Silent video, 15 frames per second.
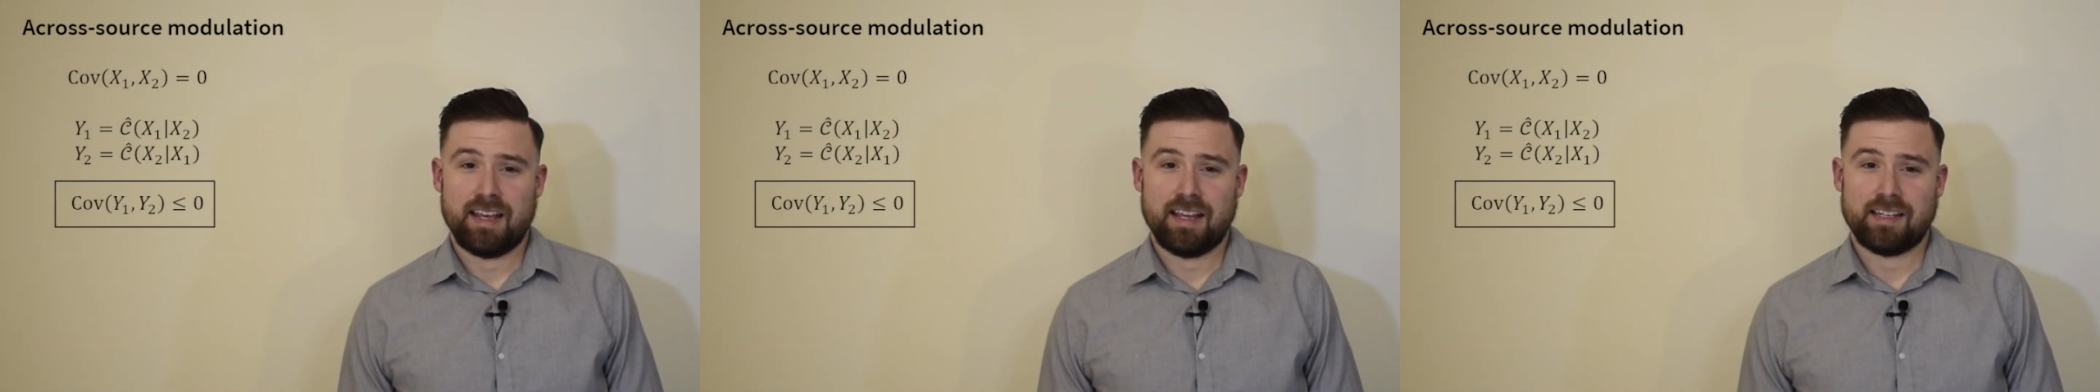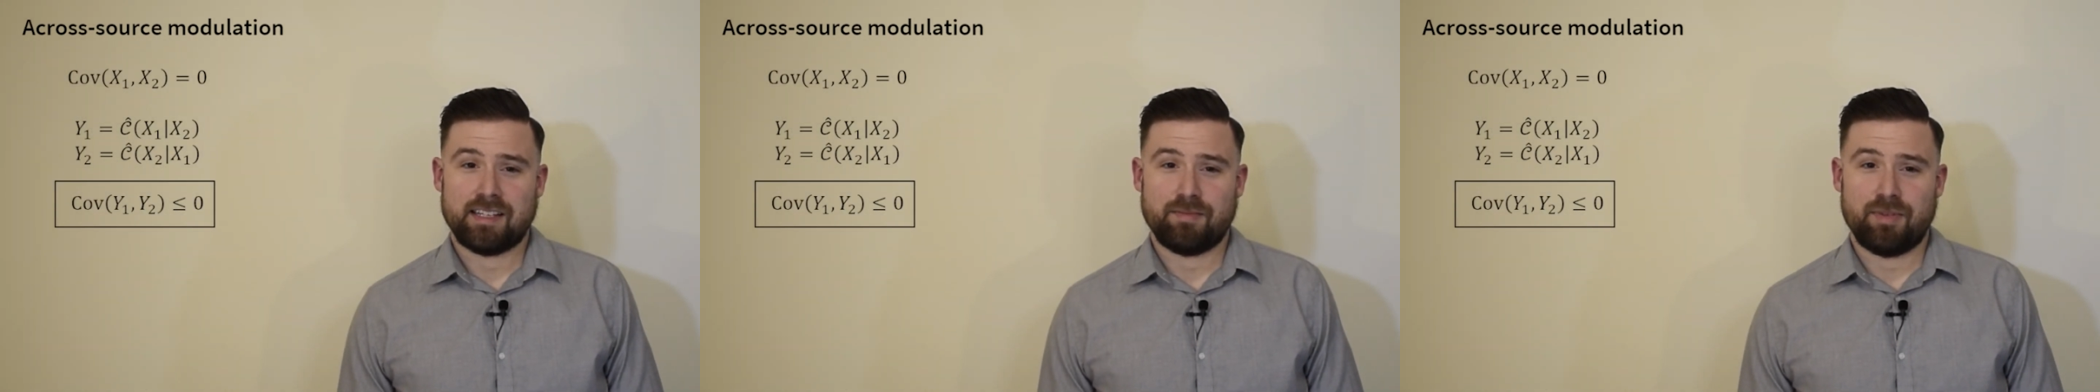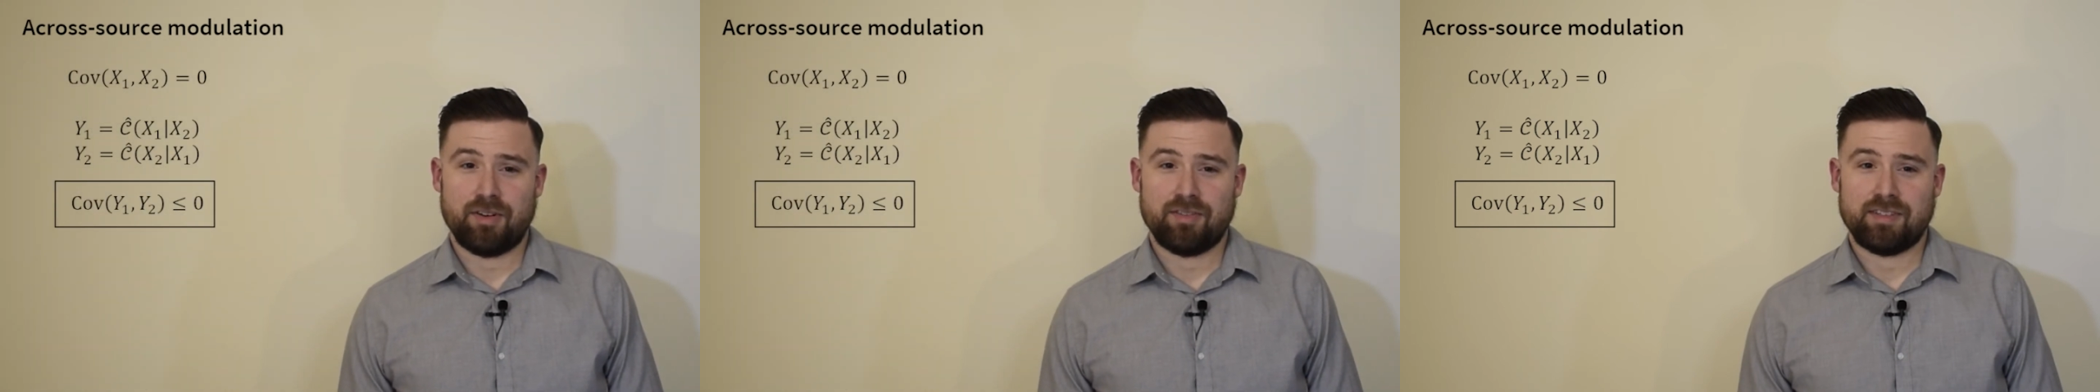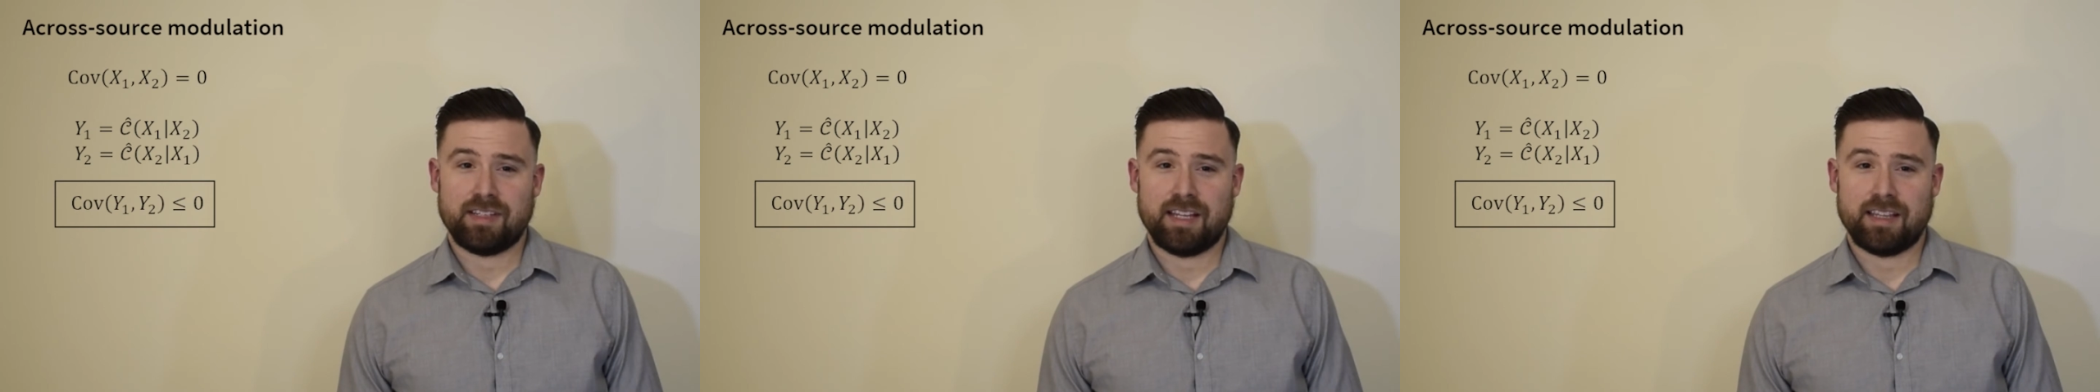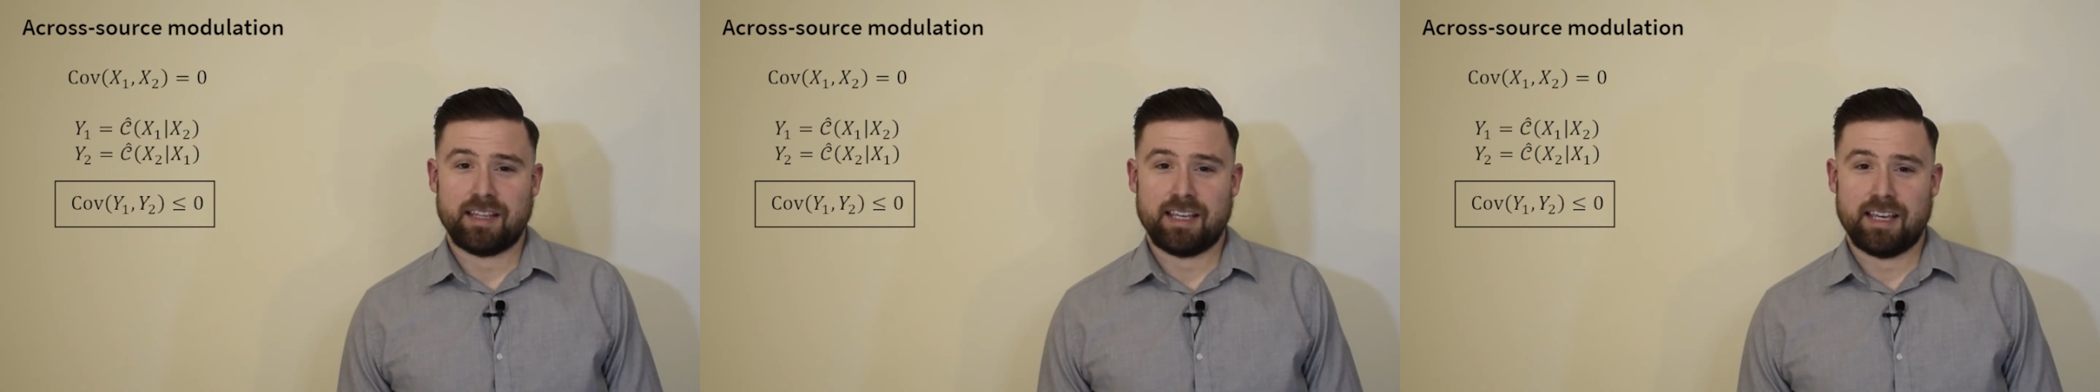Suppose
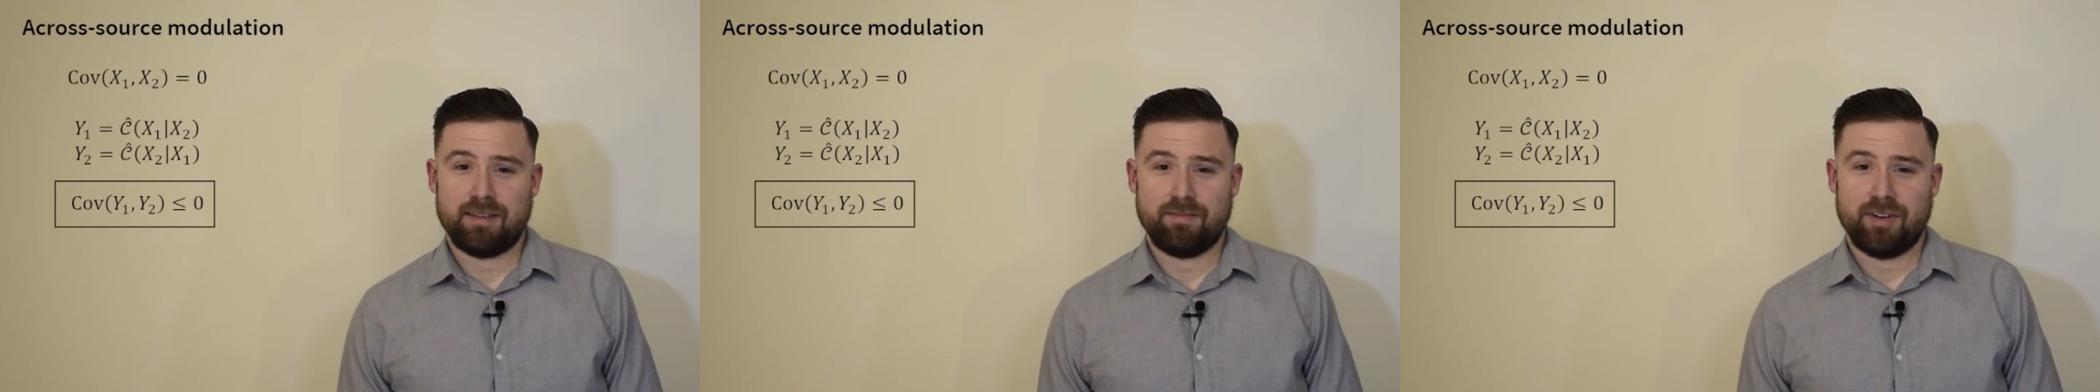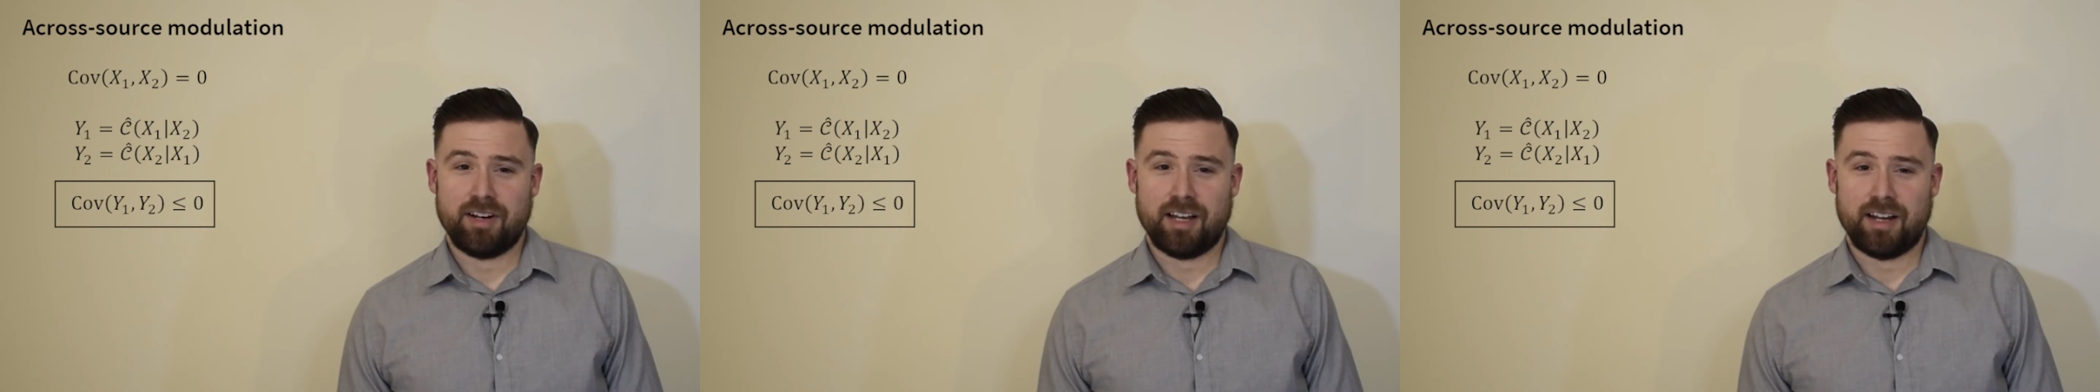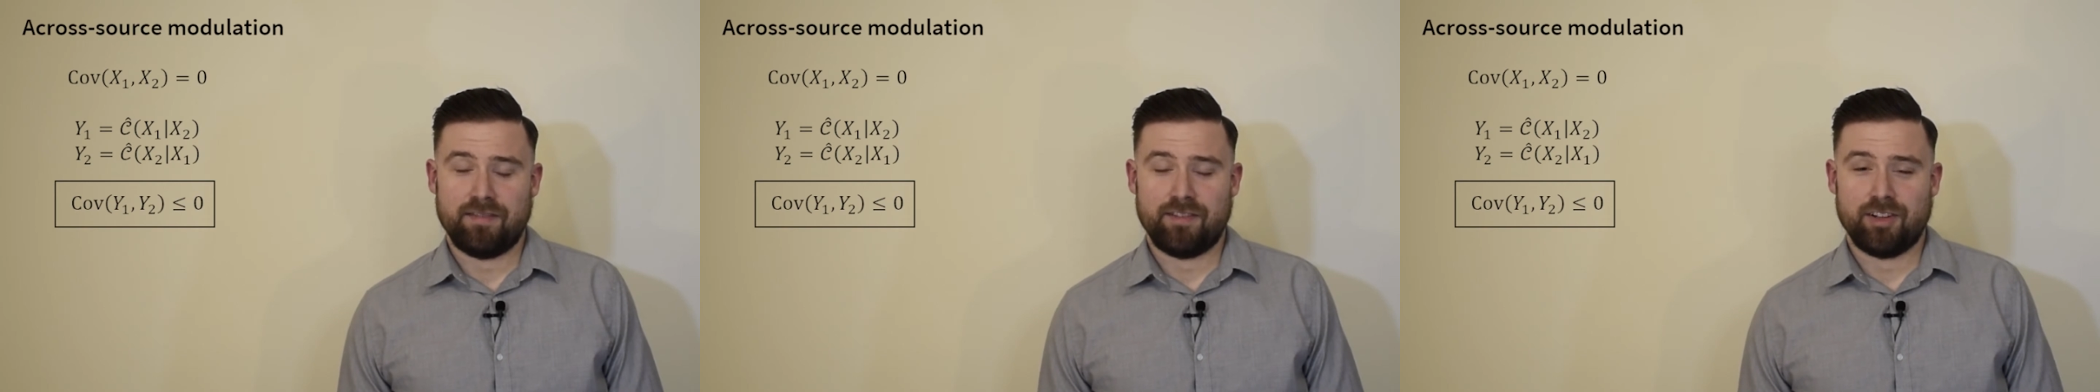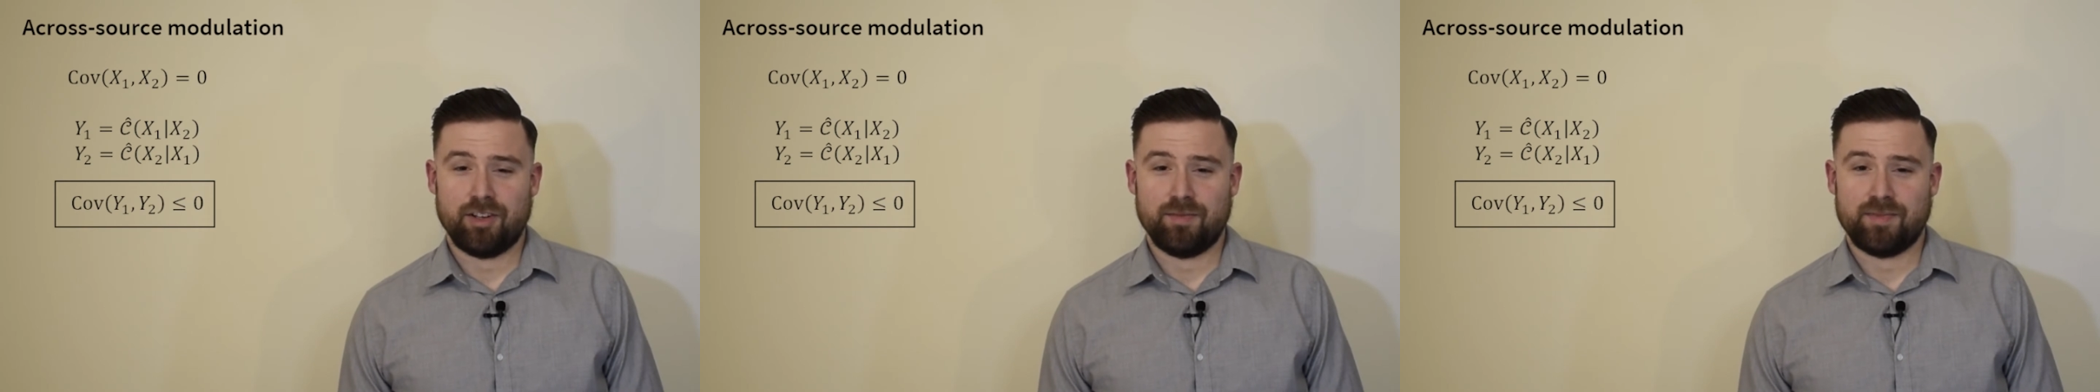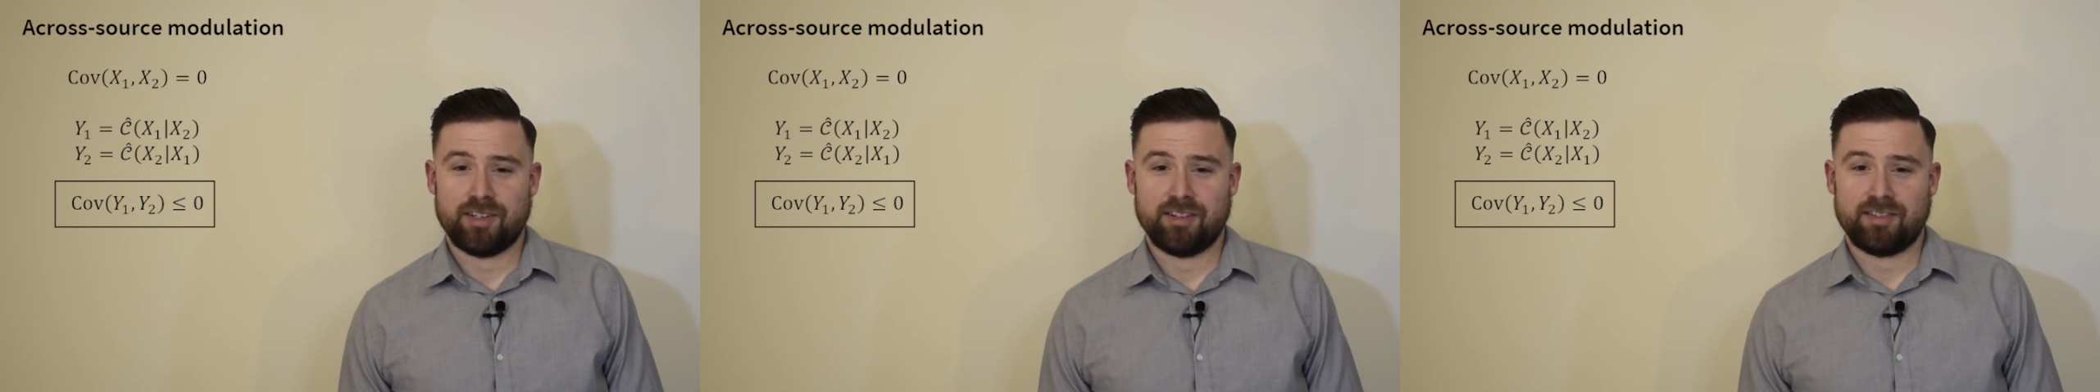that the input envelopes